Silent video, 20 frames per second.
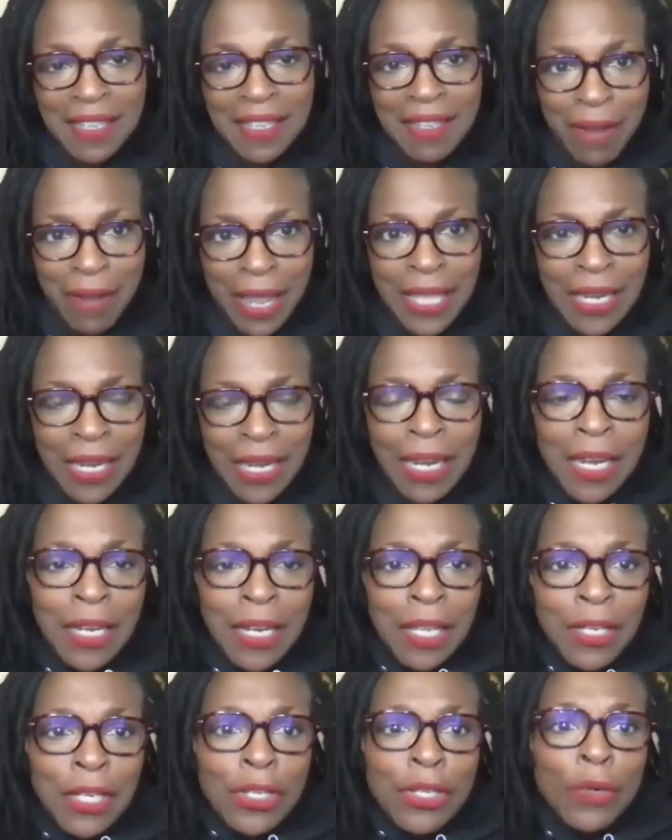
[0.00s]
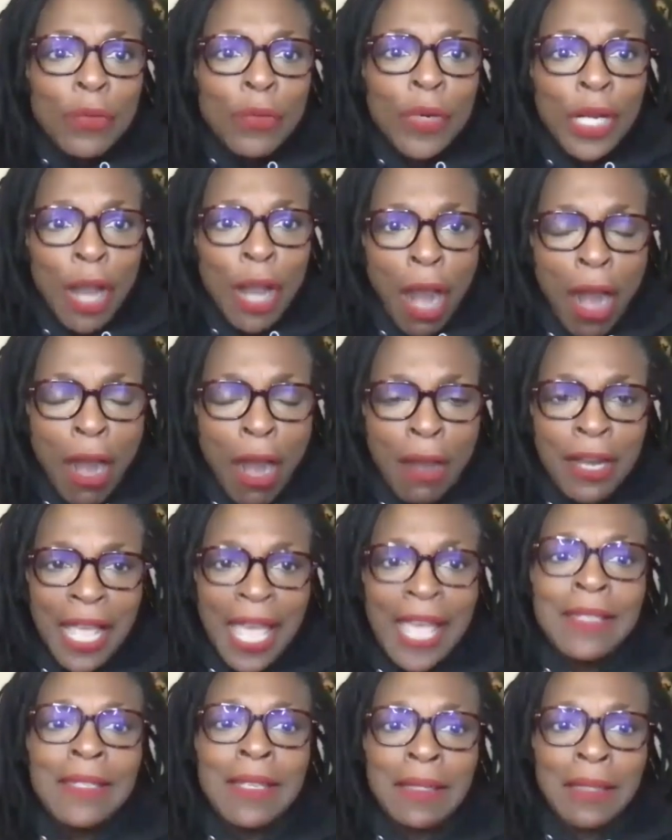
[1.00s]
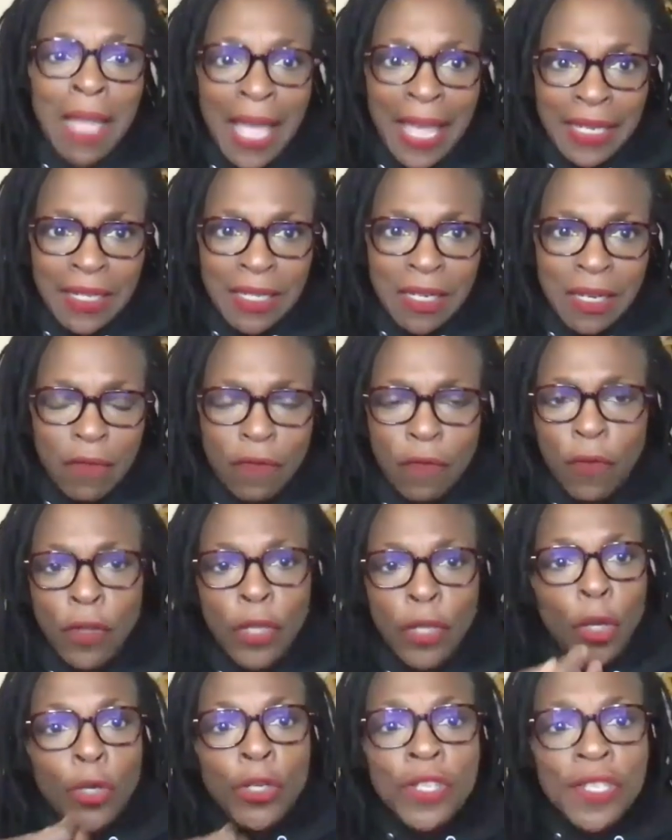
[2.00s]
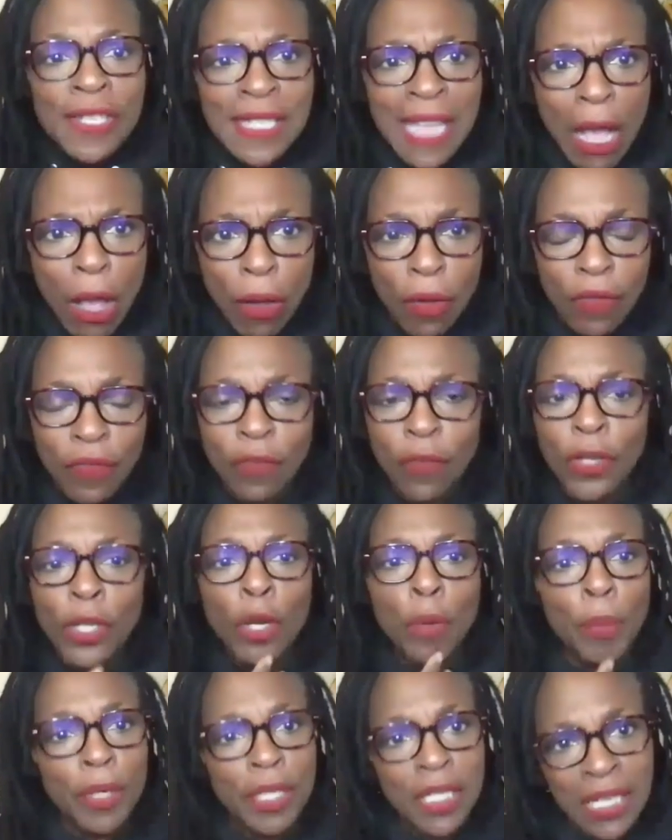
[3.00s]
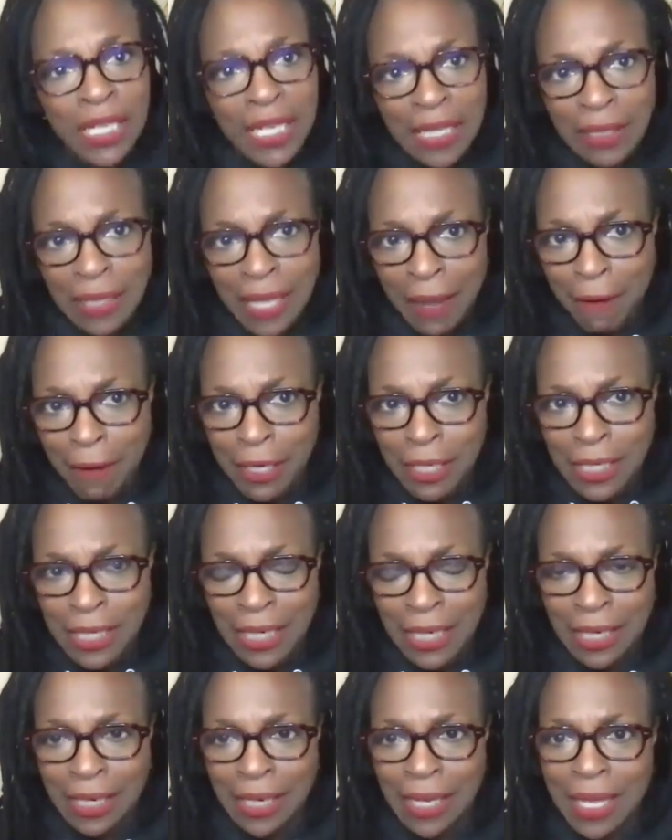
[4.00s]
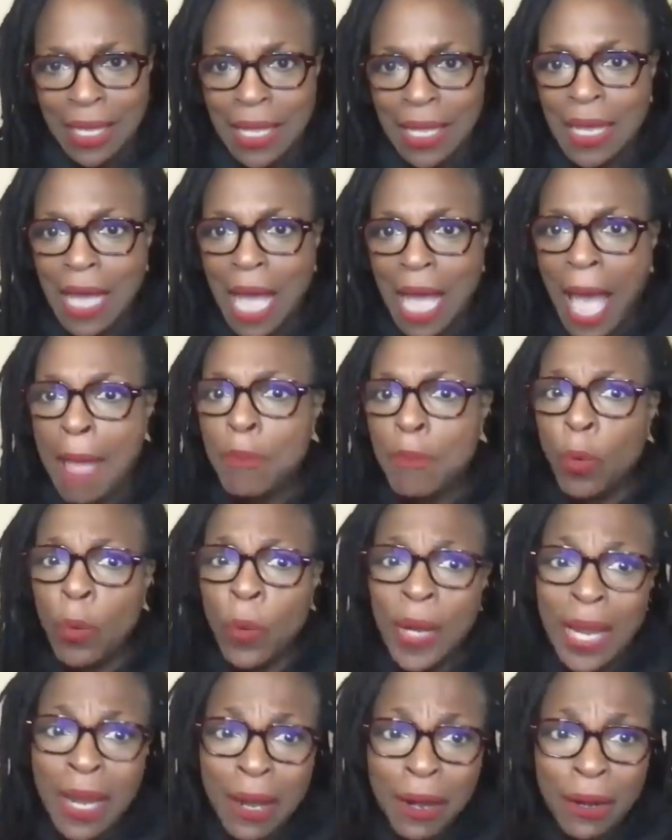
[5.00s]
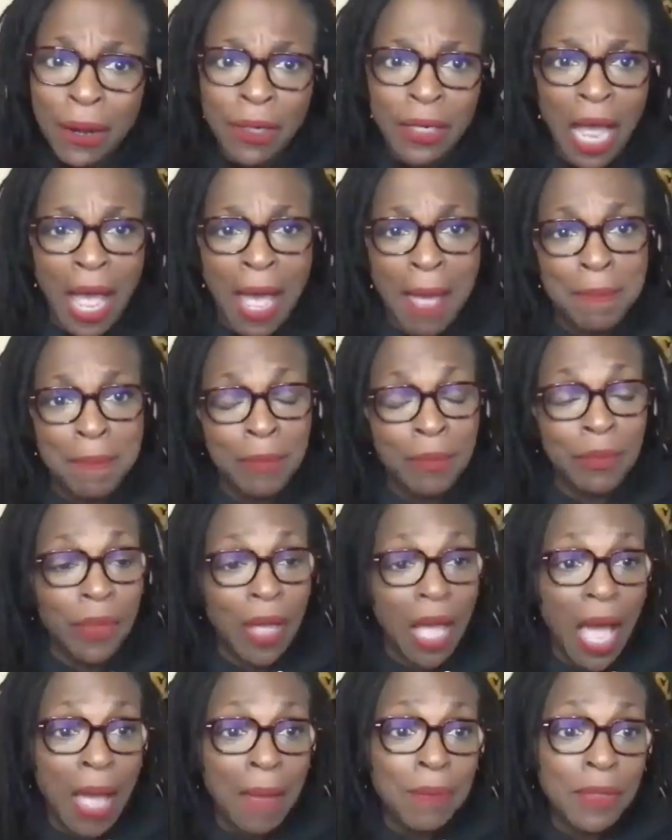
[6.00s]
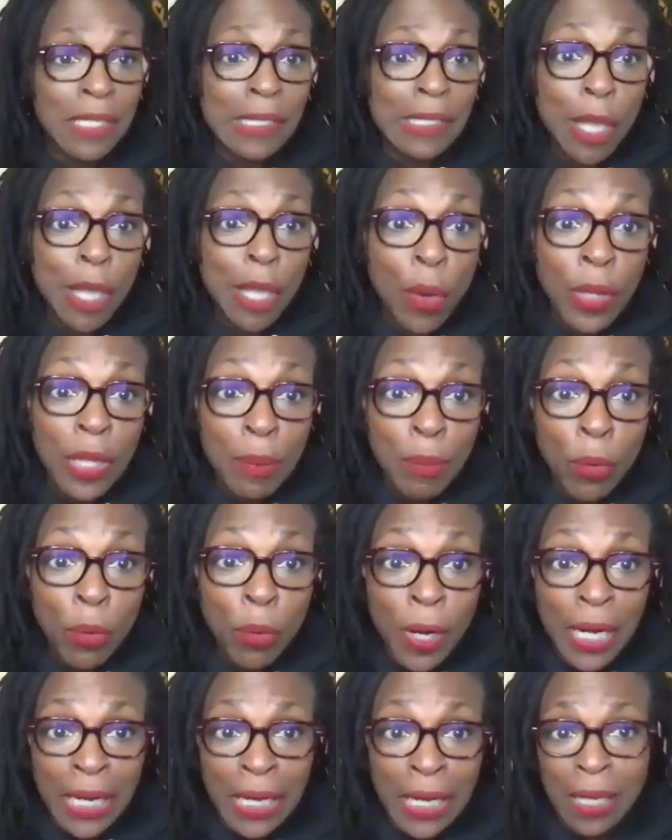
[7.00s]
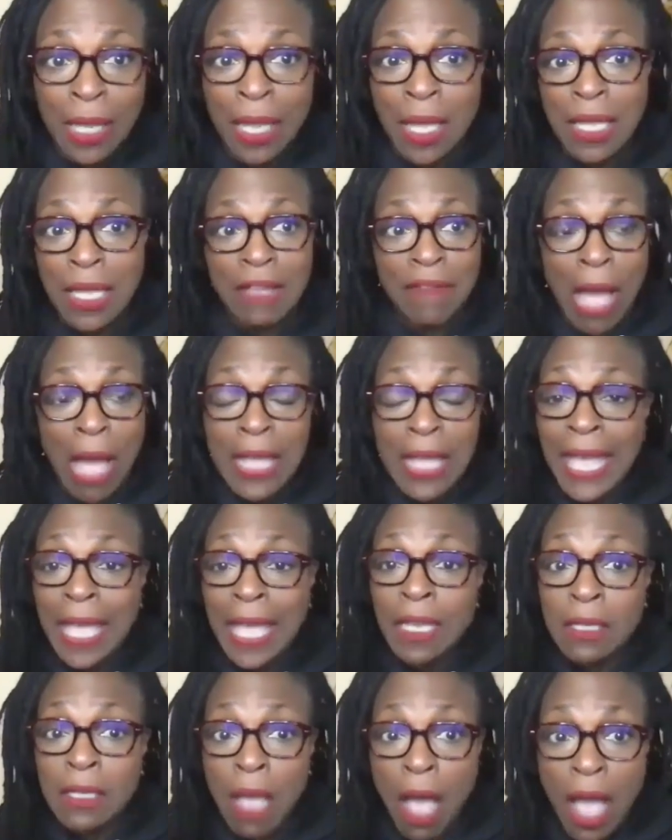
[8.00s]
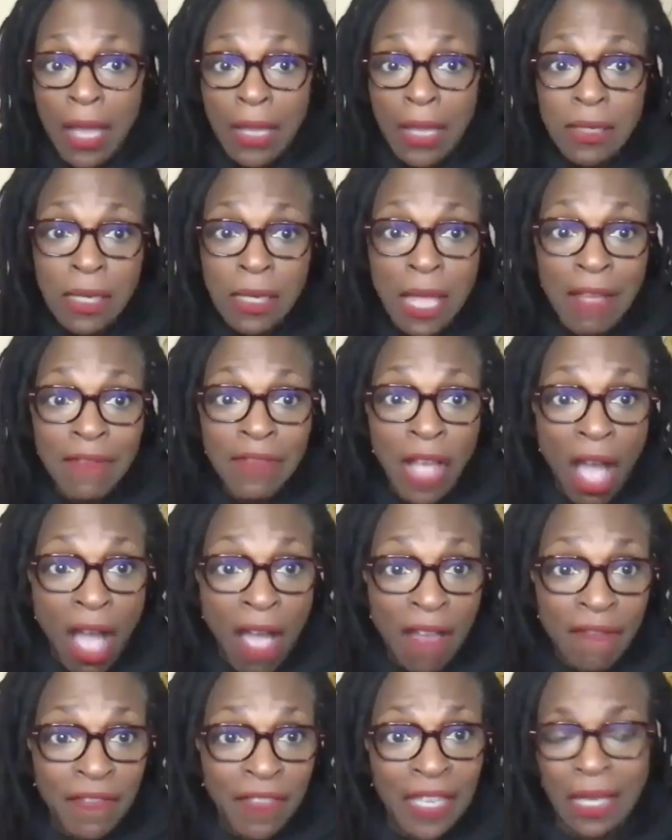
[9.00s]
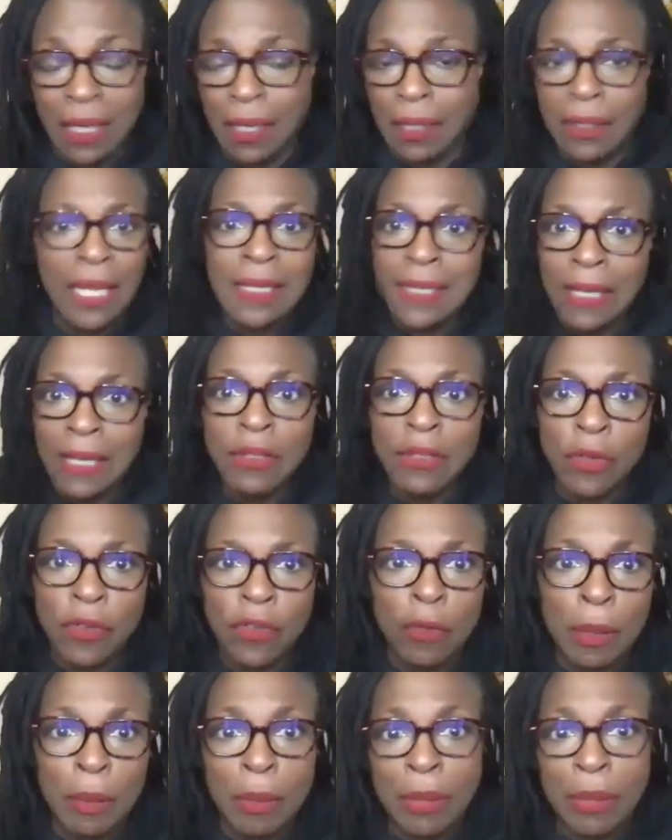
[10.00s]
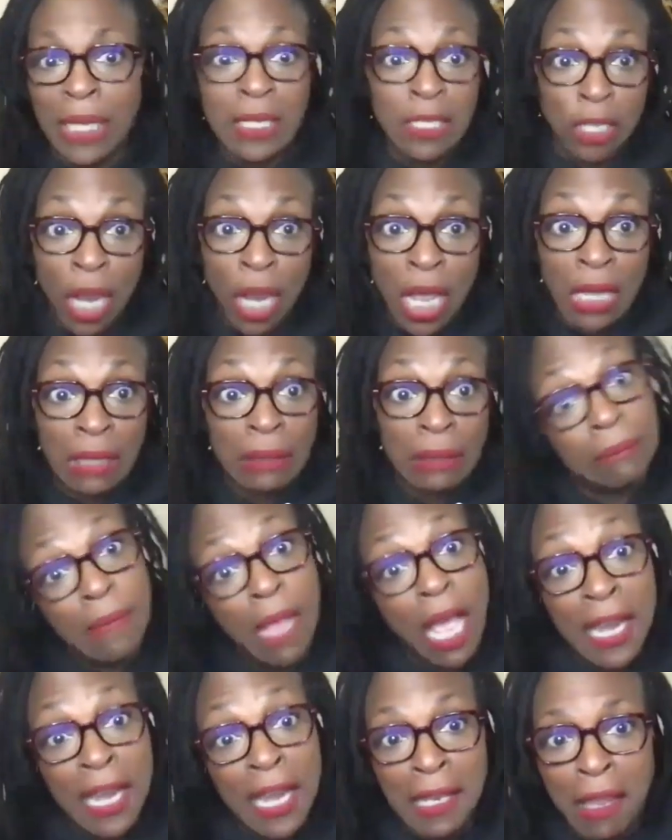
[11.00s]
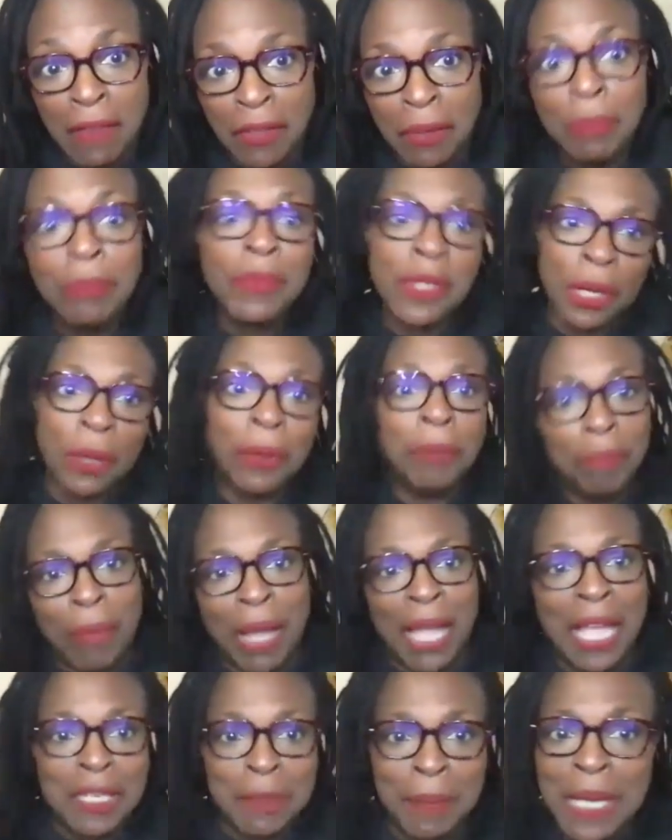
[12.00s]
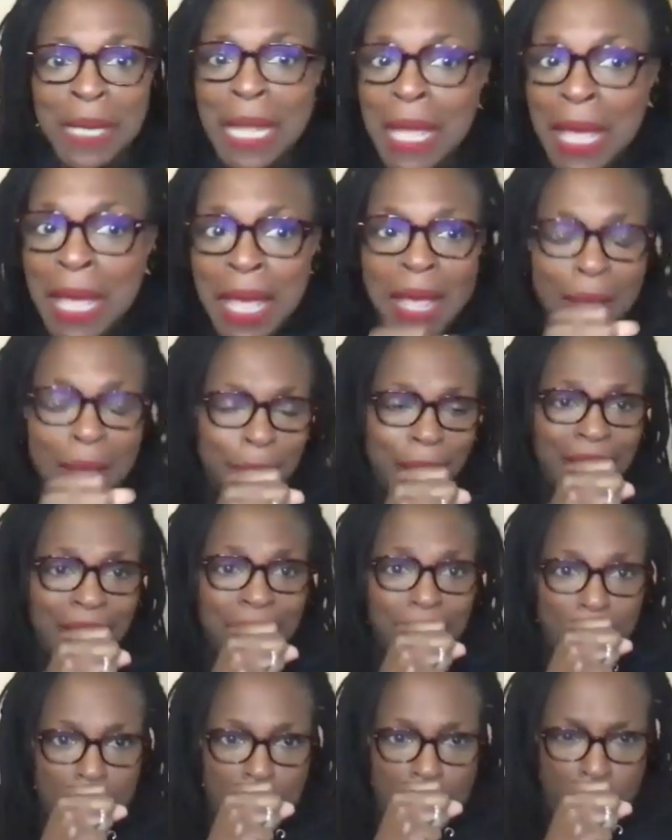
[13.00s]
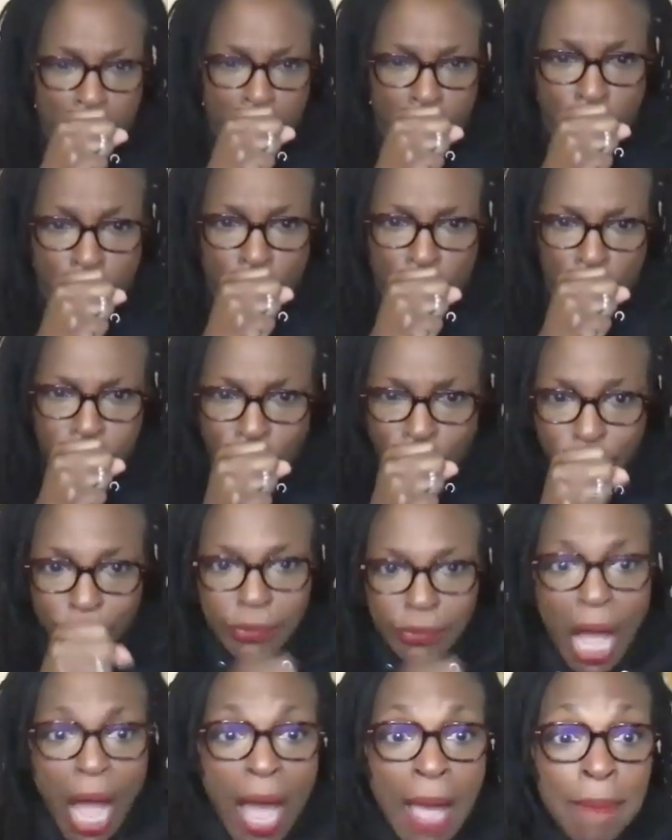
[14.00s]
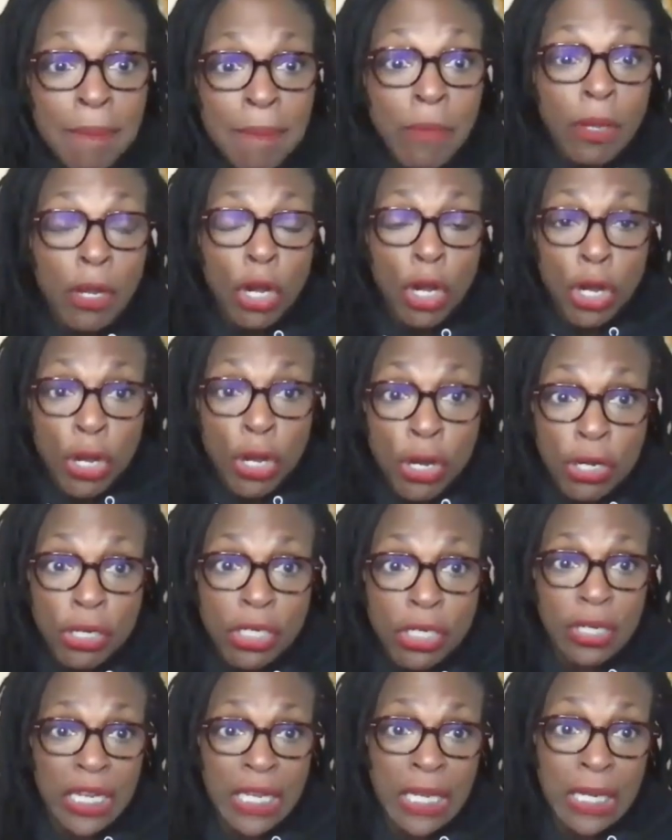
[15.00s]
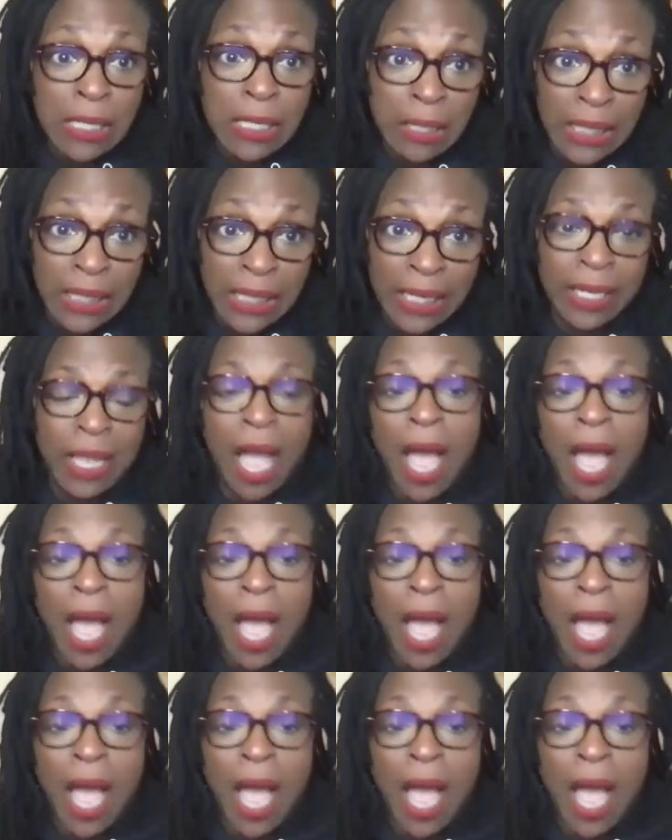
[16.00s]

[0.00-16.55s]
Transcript: Right, an unconditional regard and delight for yourself, for your particularity. I'm weird. I'm slow in the morning. If I can't talk until I have coffee, that's not true for me, but that's John, and I love him, so my husband. But I'm hurt easily.